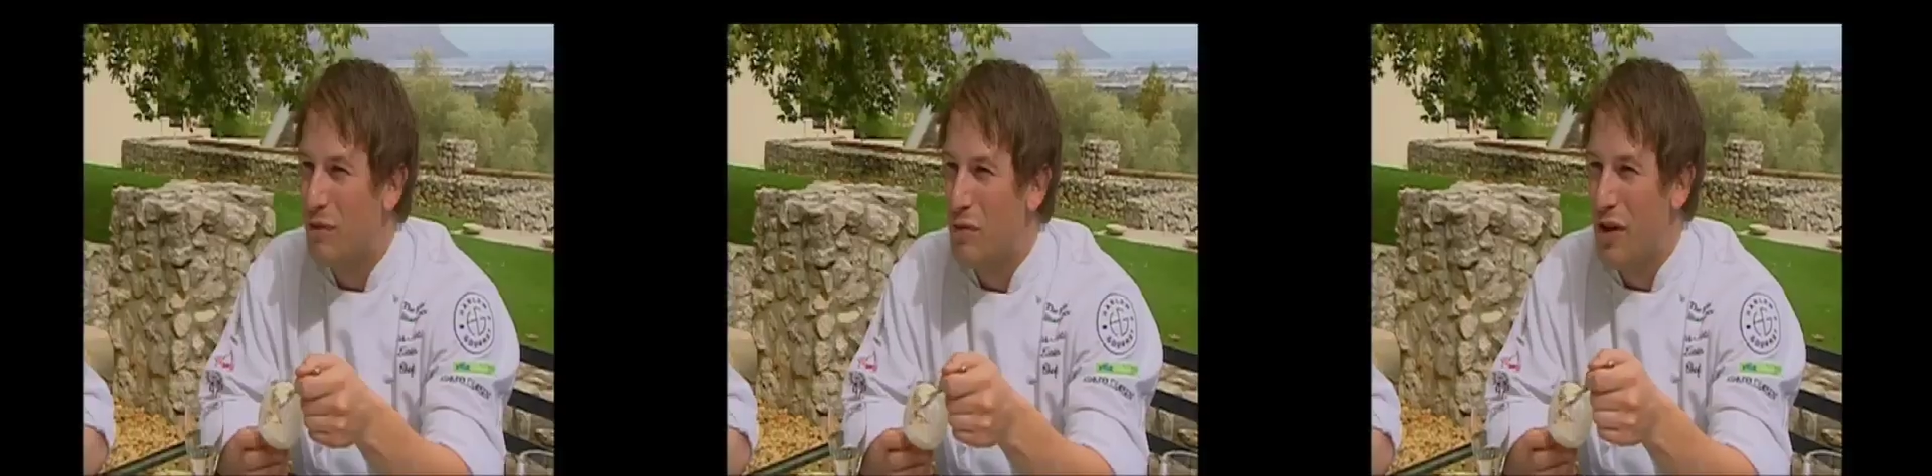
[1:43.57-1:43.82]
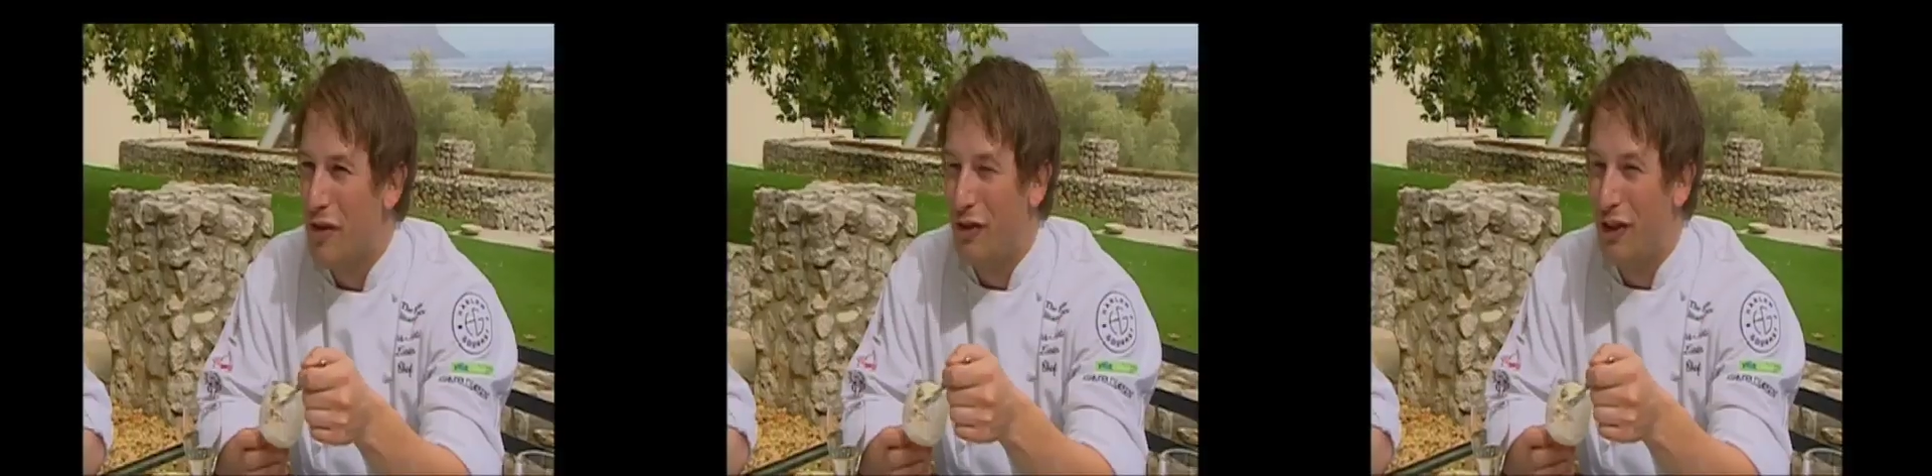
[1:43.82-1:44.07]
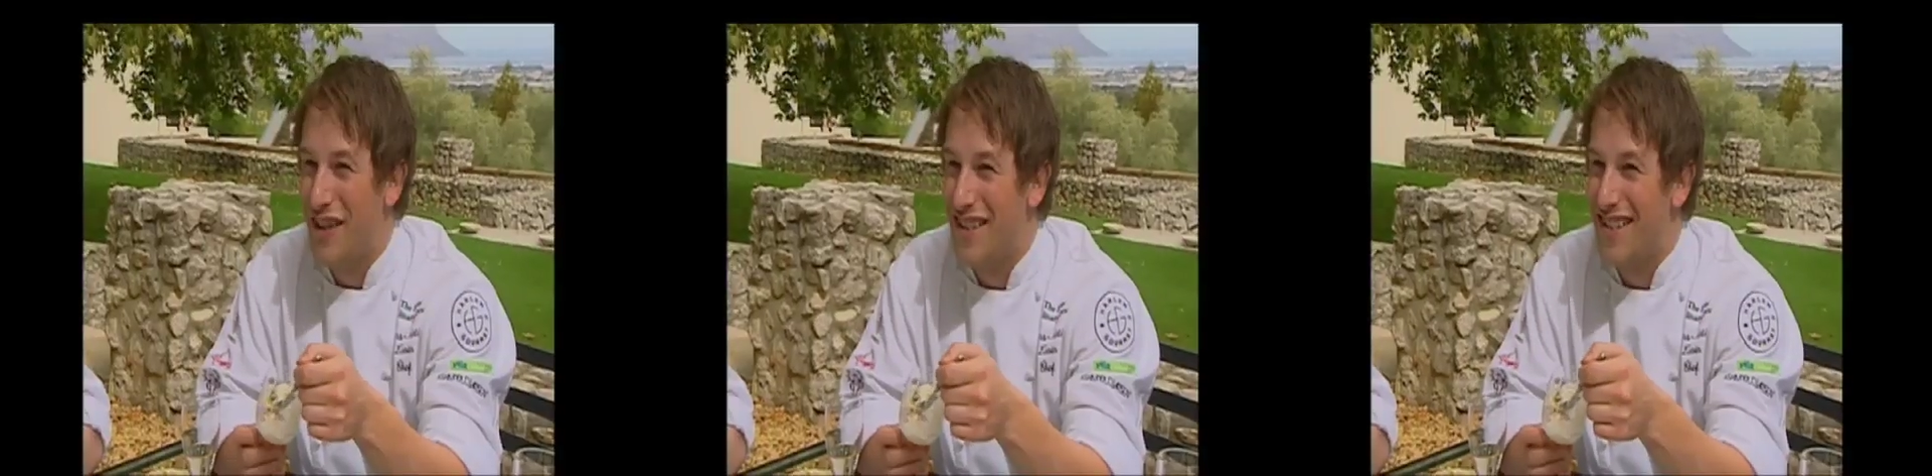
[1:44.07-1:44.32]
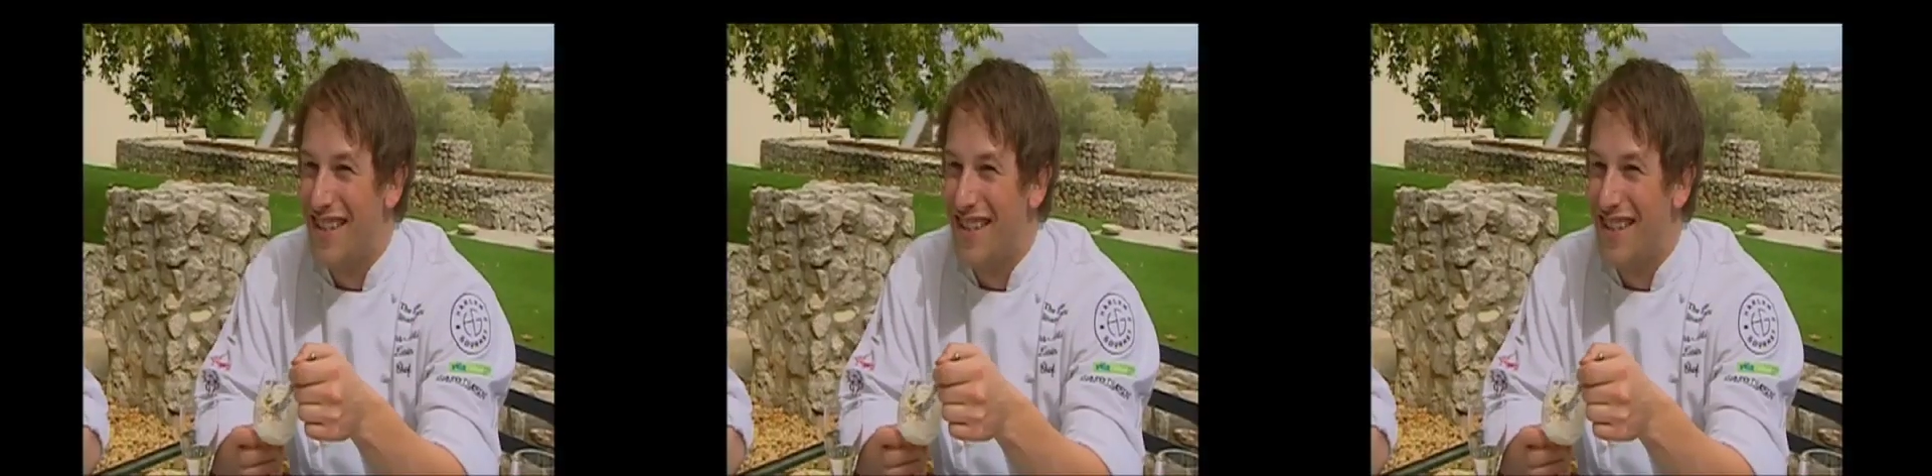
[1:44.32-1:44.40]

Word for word: We're the first